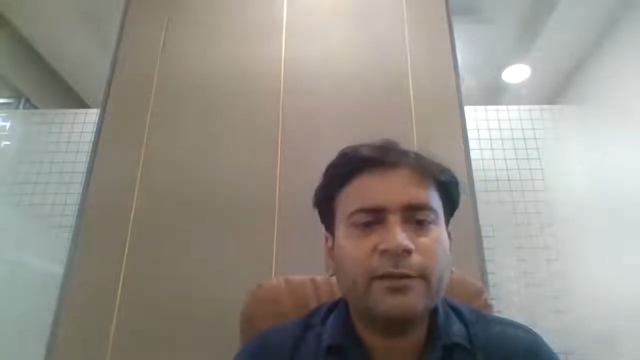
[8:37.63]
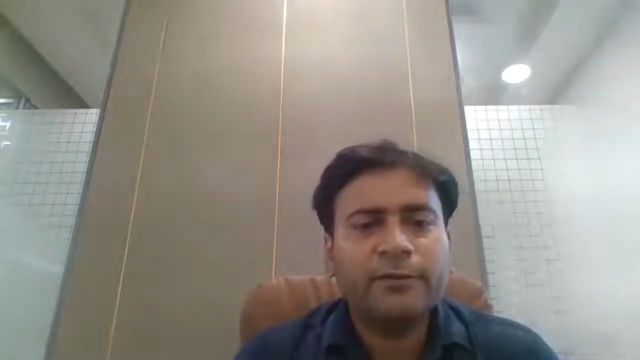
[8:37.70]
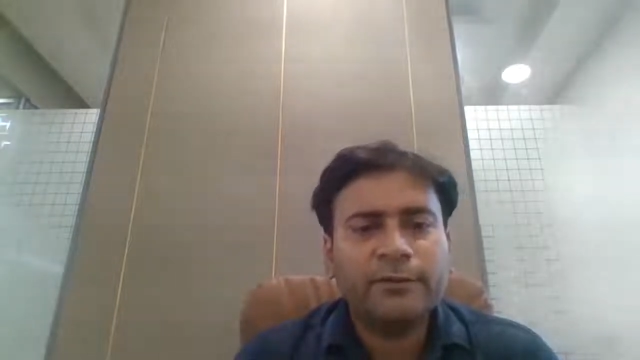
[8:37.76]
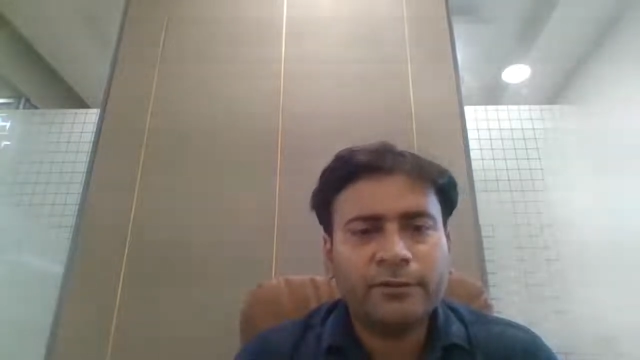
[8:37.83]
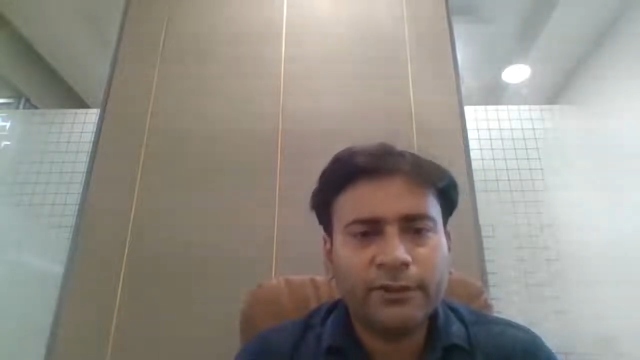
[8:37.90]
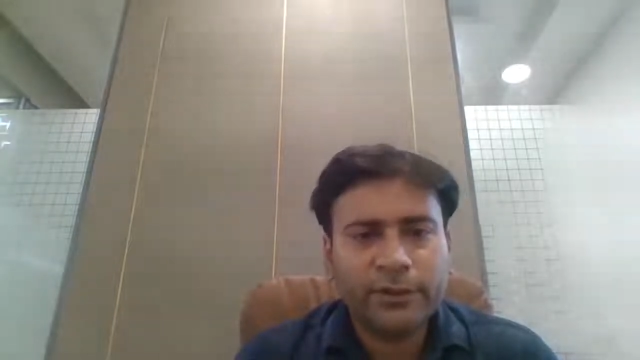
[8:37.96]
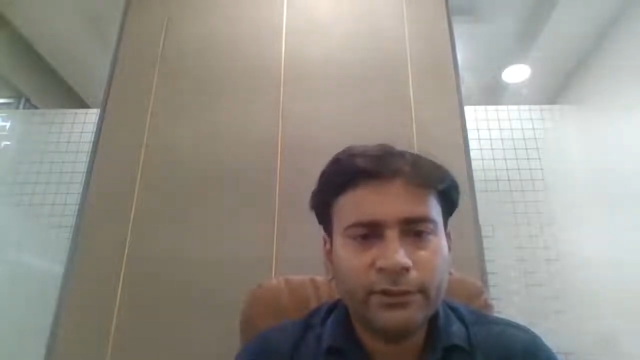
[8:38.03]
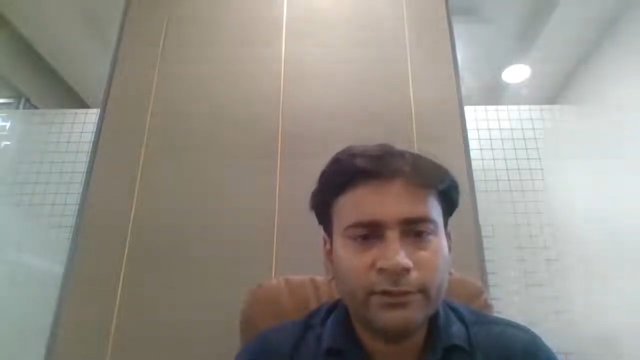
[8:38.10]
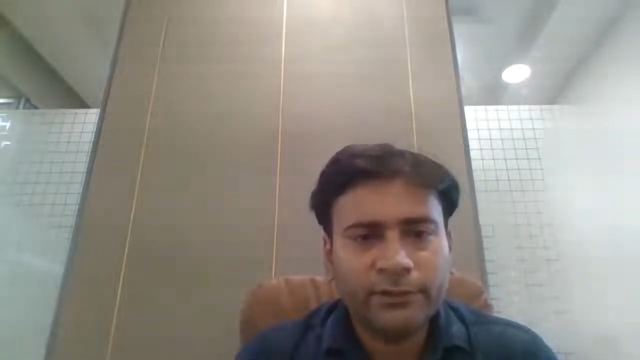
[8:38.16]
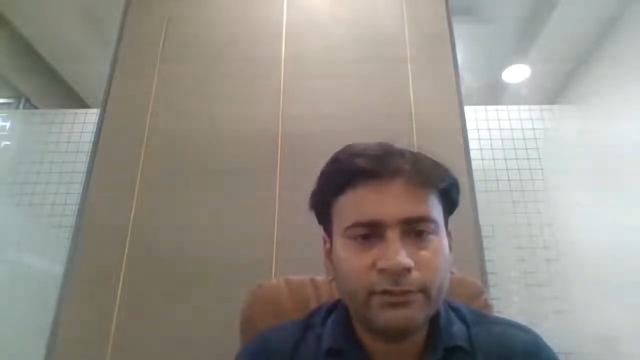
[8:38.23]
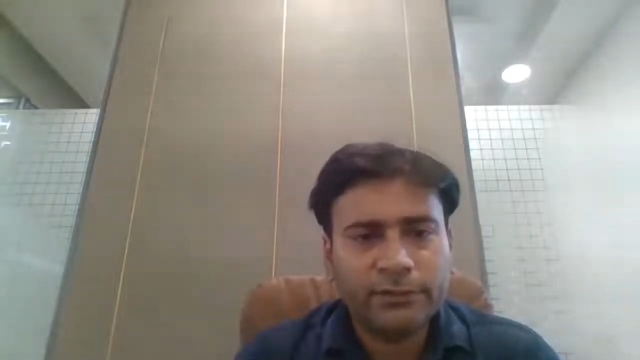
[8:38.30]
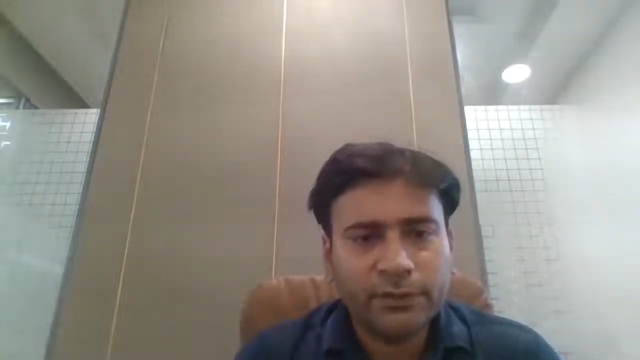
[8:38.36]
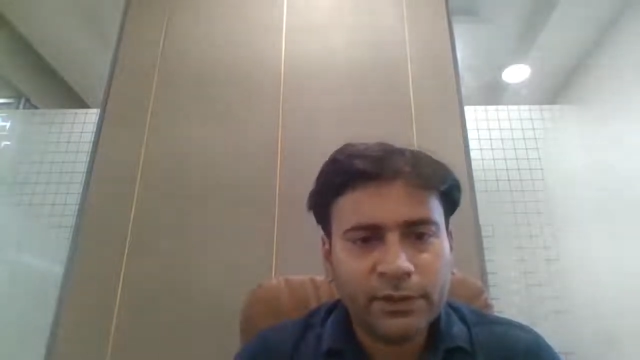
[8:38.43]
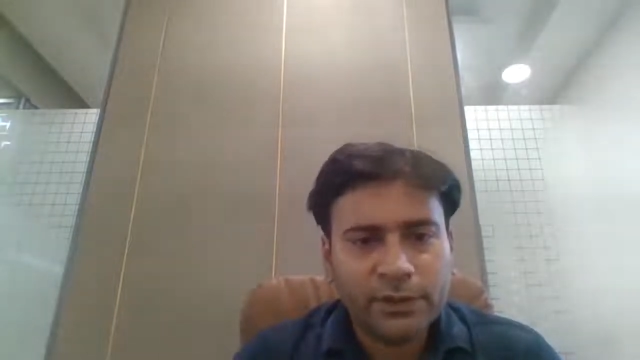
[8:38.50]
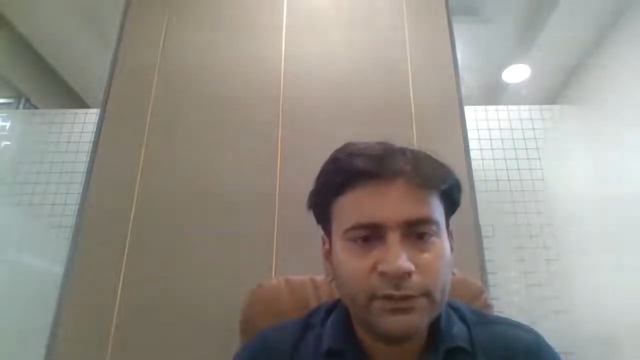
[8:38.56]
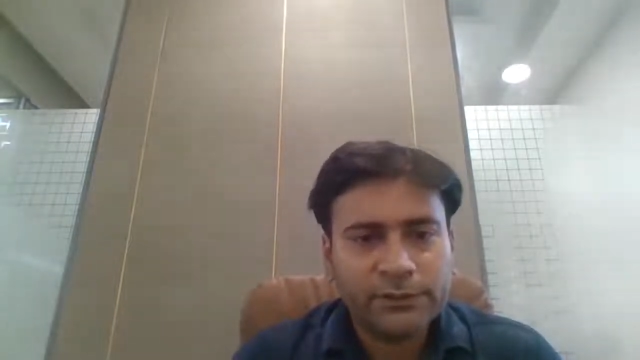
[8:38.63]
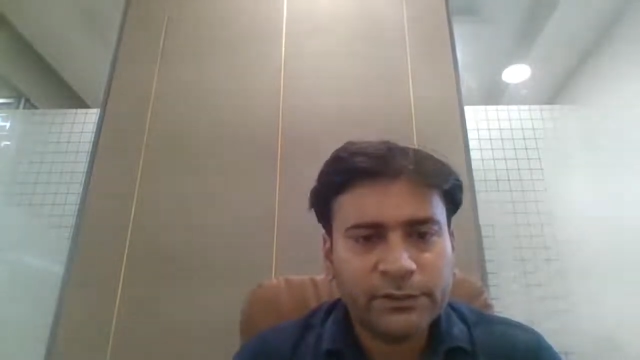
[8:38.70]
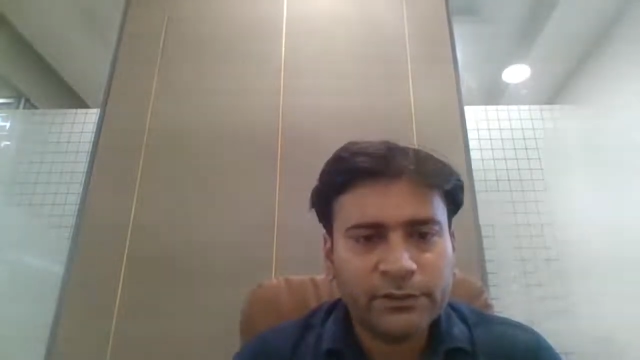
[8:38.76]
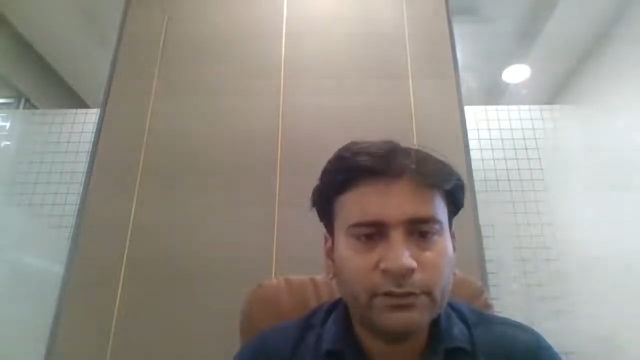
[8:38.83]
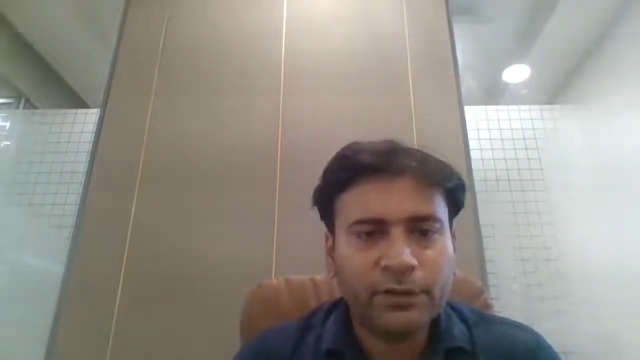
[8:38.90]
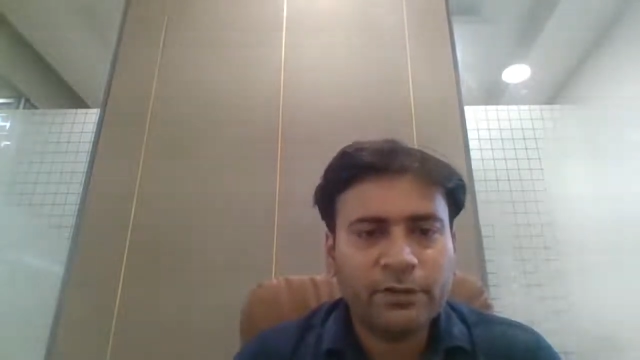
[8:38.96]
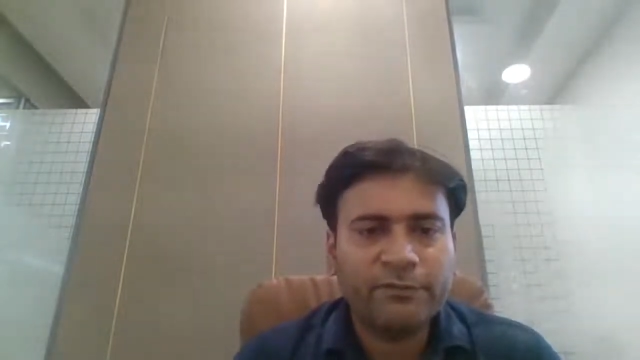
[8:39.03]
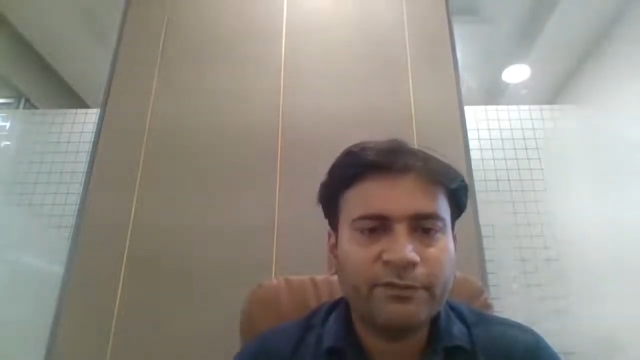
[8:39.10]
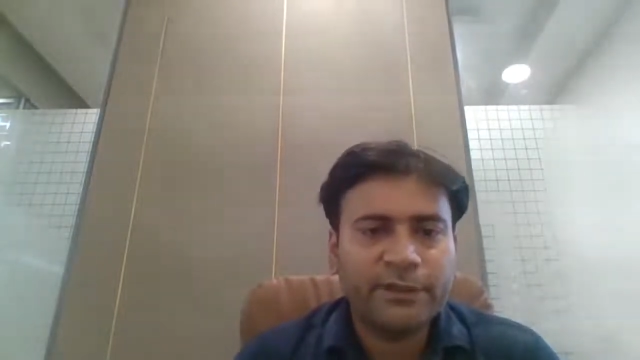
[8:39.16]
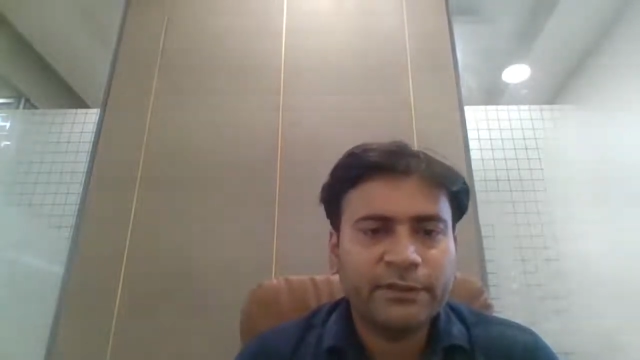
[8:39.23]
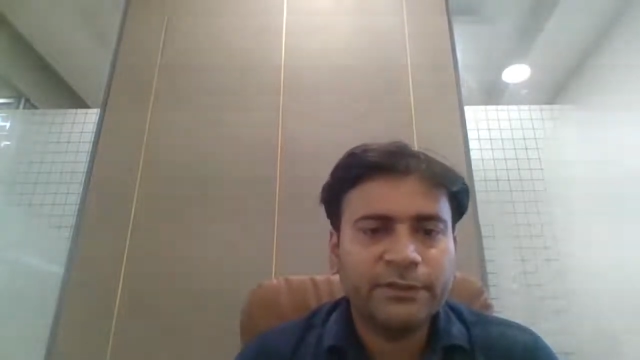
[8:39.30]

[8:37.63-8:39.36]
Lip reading: they are going through the slowdown